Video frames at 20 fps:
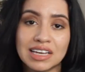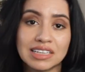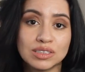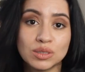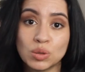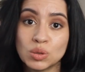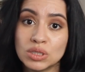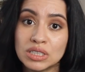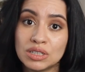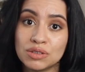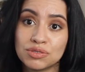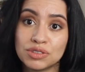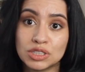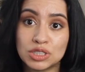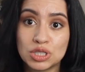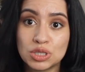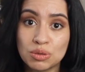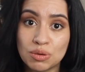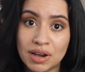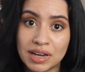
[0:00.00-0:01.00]
That's only if the
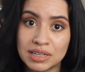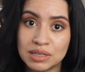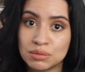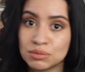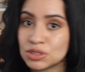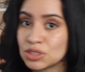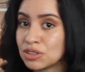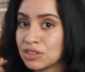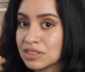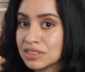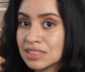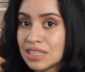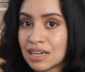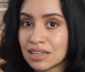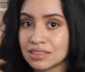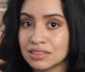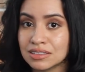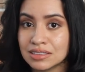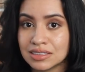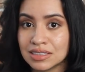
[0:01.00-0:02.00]
two items are
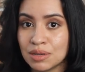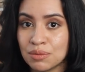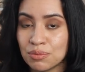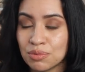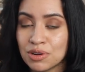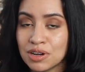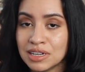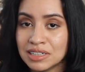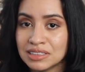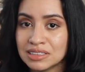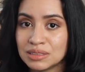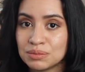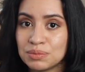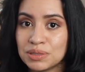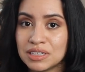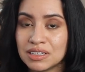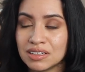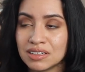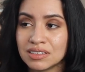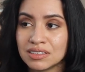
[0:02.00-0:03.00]
exactly the same price,
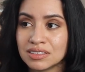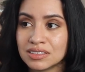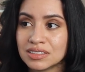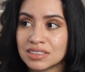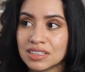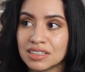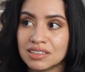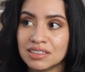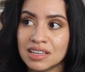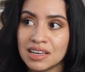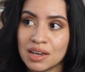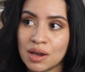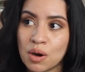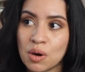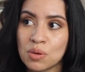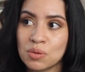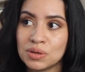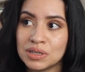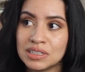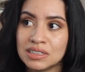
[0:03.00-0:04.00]
because they
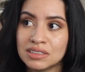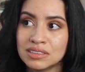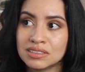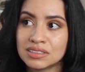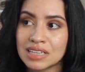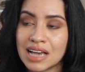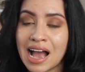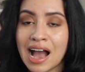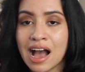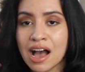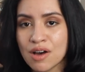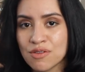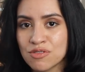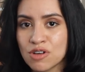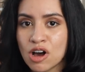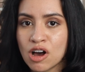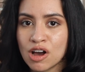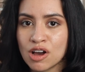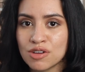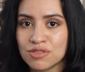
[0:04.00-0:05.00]
always half
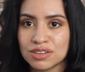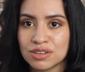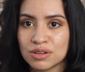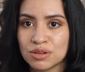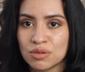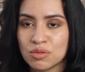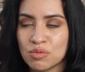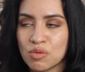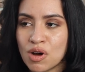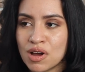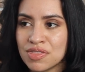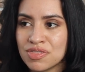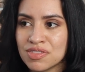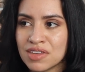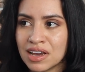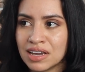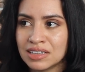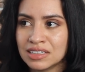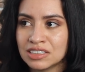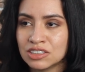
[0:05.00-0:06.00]
off the one
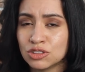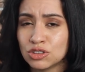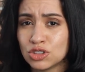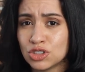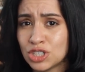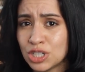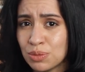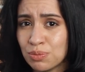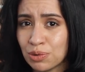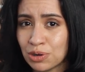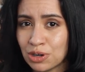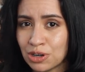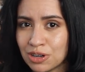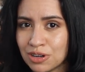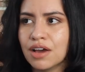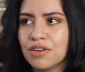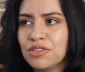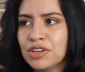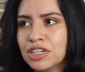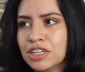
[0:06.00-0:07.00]
that is cheaper.
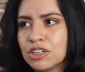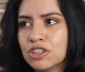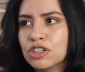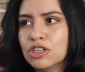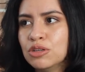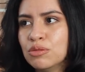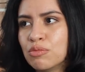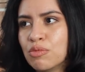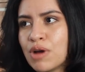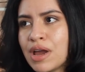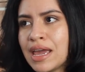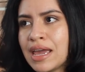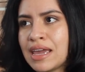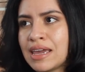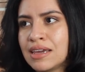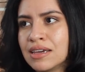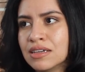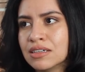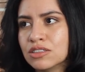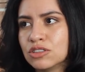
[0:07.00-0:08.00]
I think a good
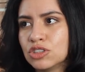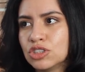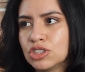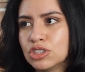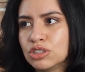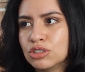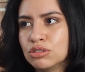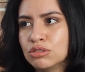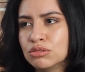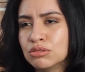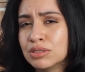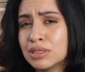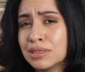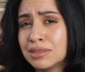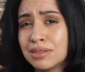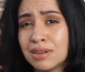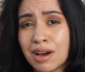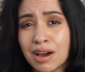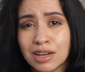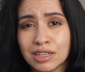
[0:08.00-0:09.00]
way to
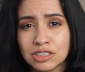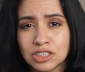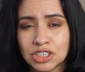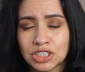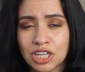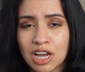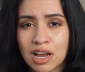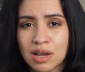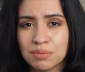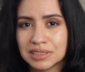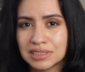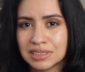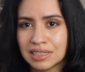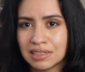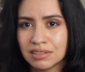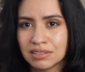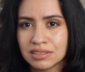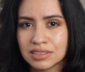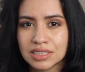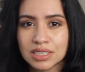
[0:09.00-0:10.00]
not shop
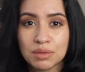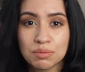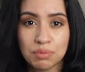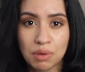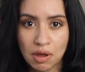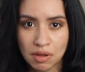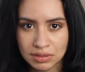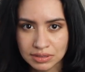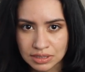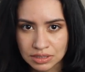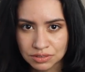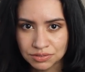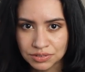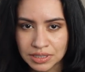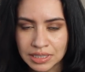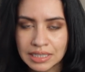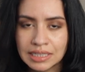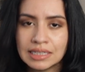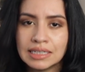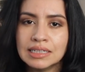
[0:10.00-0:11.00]
sales
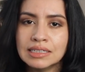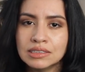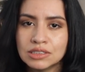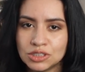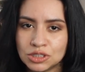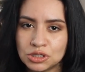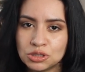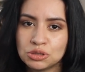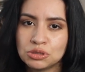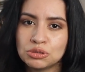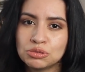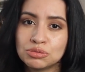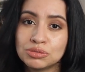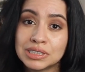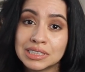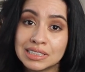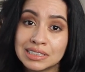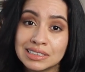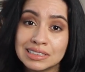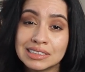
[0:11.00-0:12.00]
compulsively is to
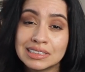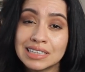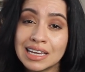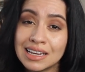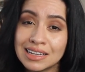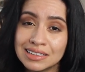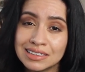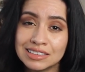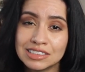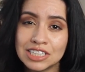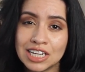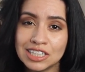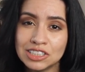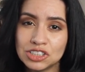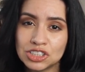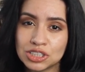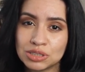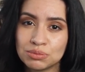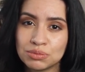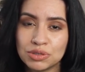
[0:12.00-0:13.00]
really set an
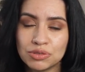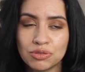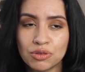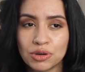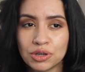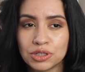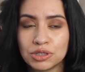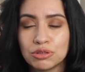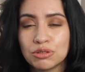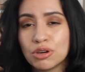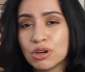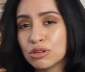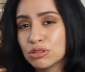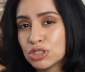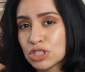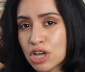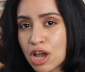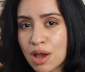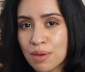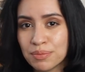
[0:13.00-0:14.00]
intention before you go
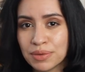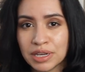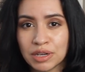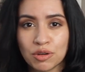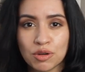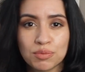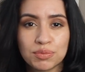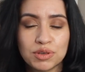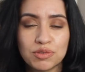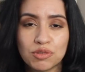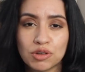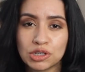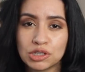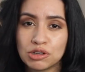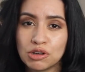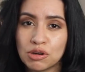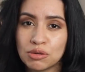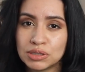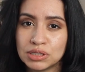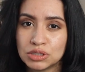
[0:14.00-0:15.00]
shopping or before
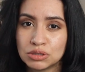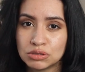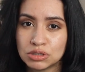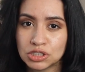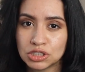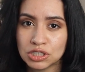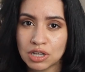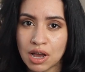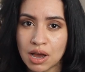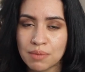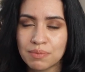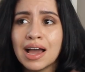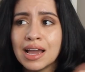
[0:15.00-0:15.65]
you go into a shop.